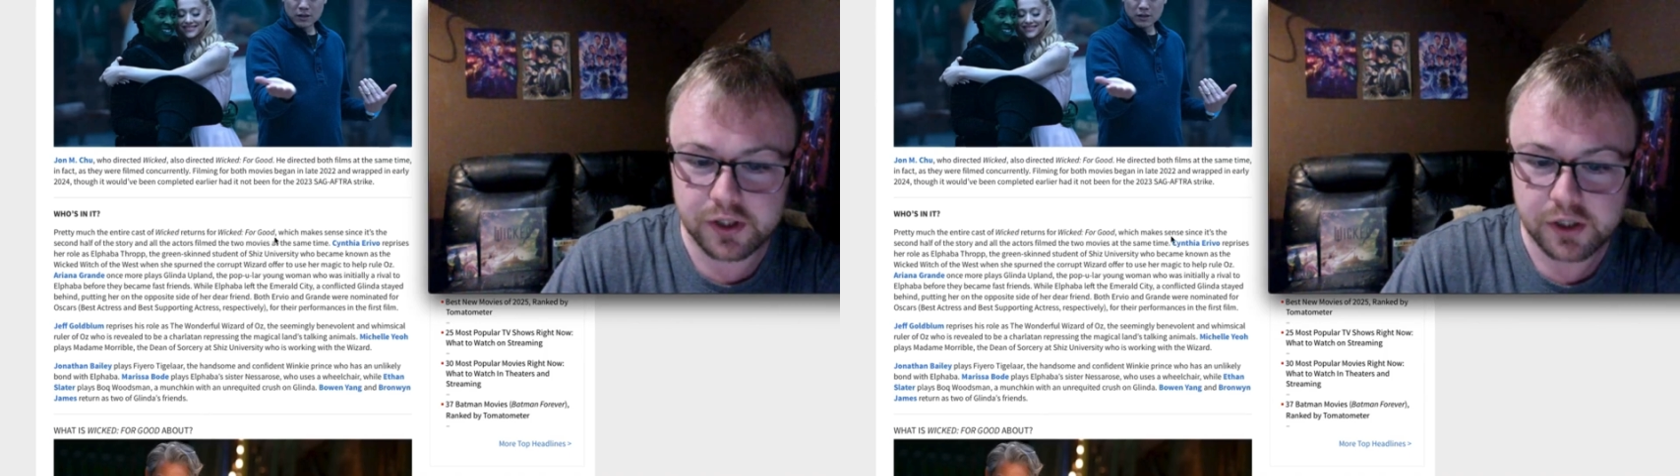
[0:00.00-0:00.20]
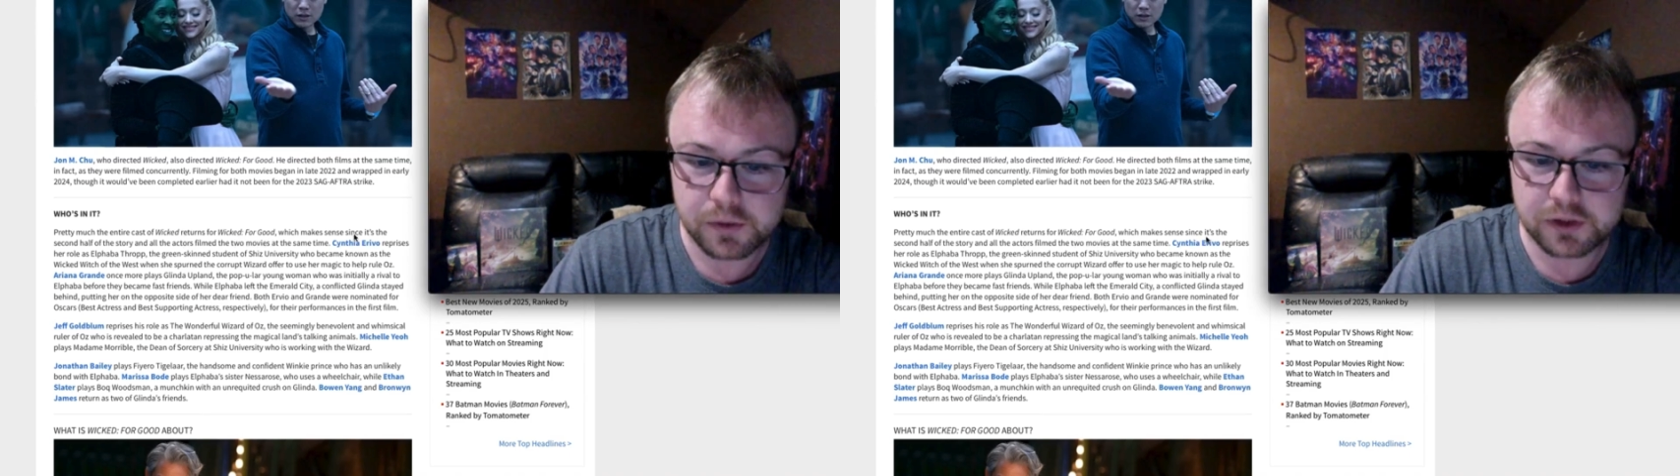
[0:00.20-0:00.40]

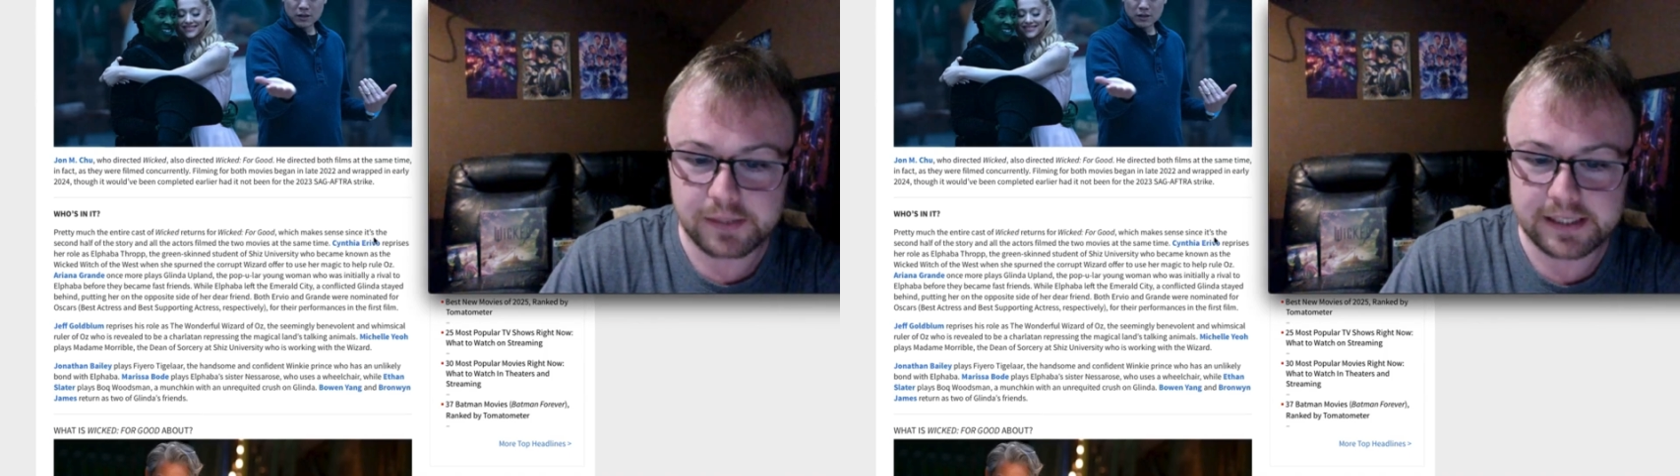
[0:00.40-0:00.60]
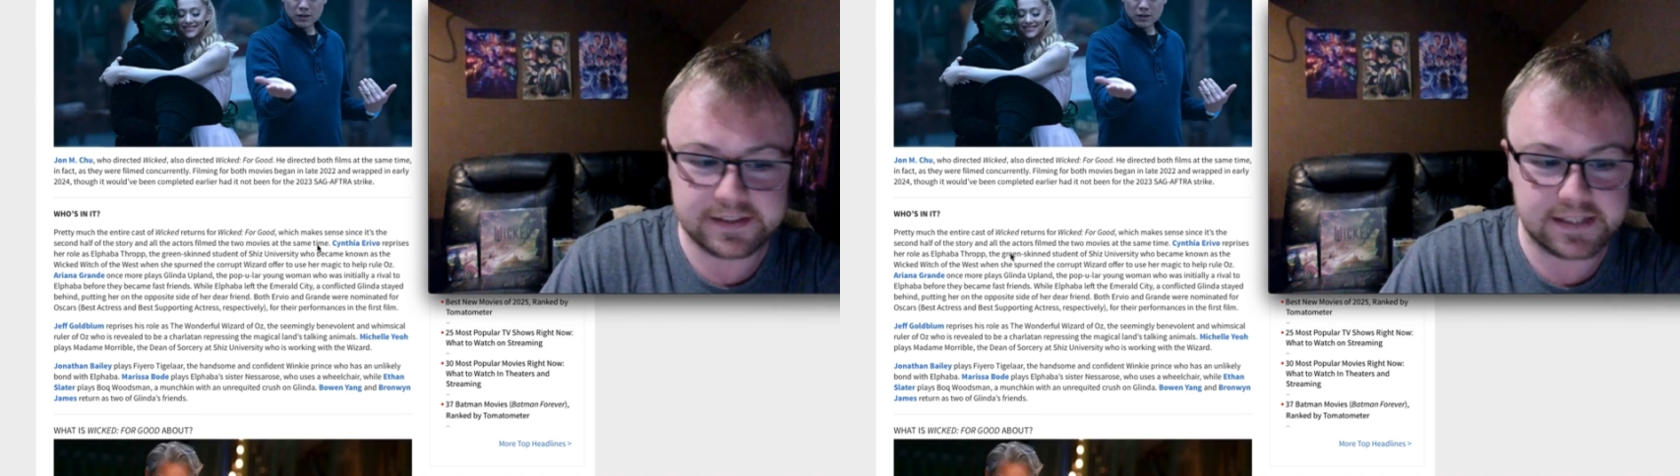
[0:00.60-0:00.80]
which
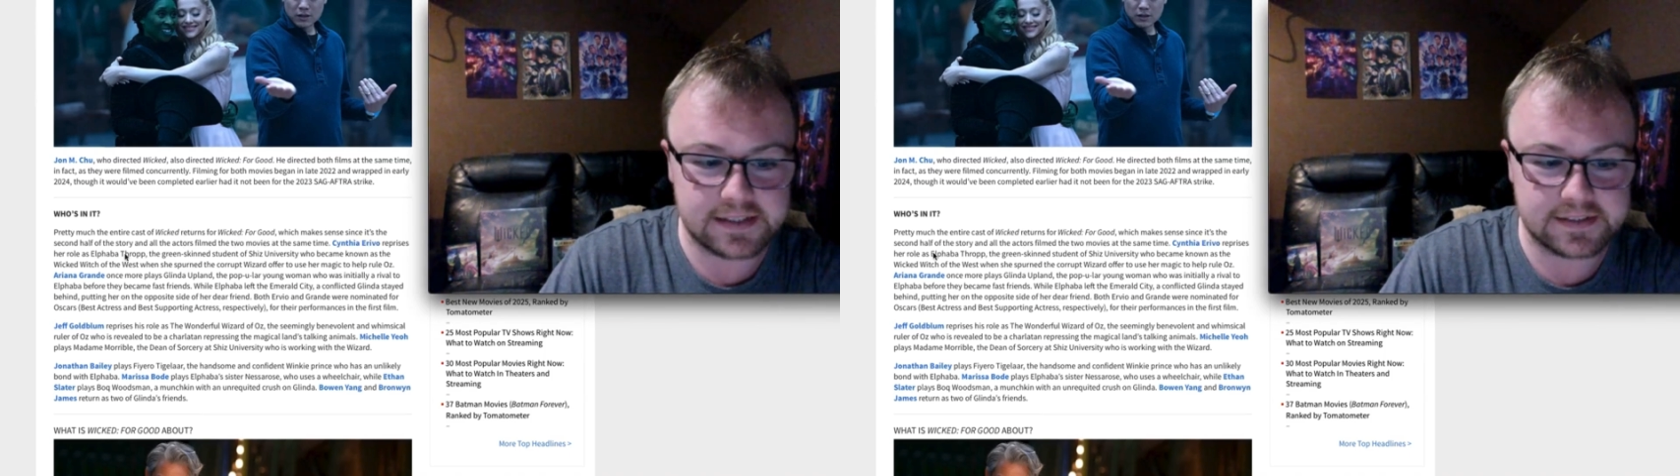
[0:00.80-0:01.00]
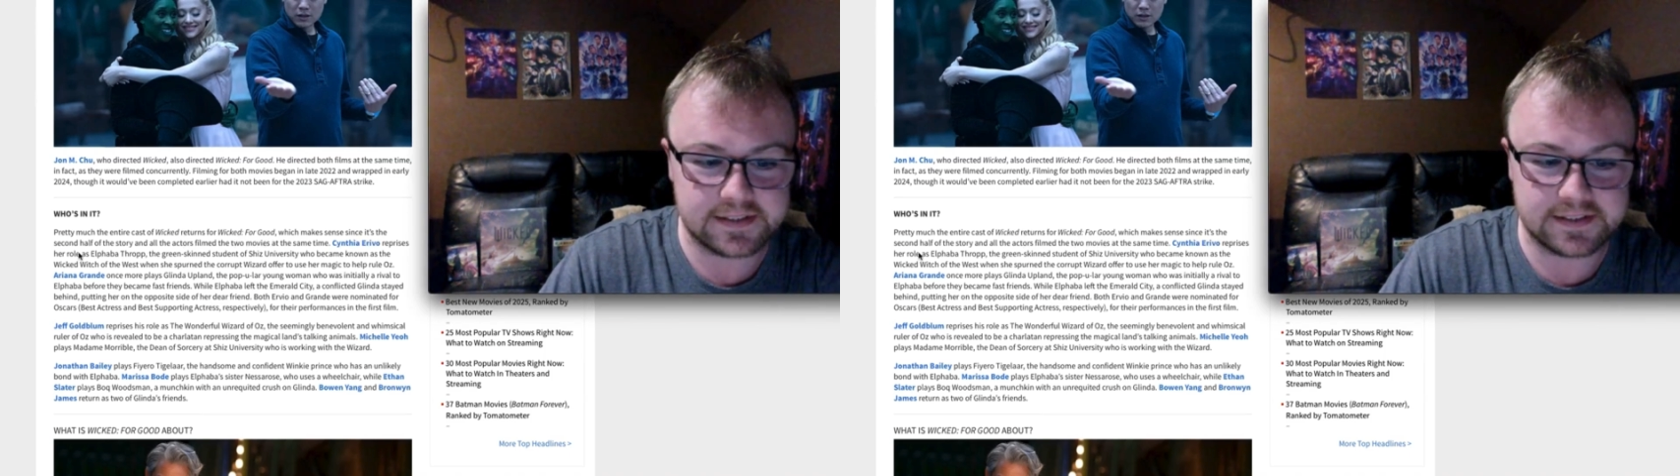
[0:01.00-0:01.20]
makes
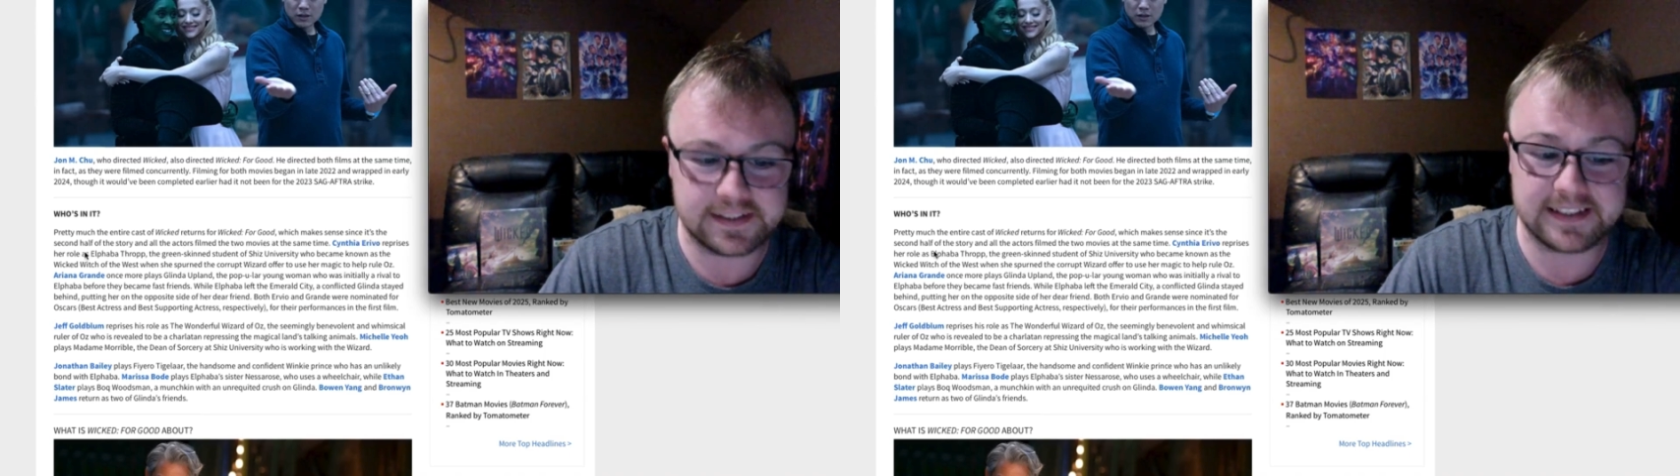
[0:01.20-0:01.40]
sense since it's the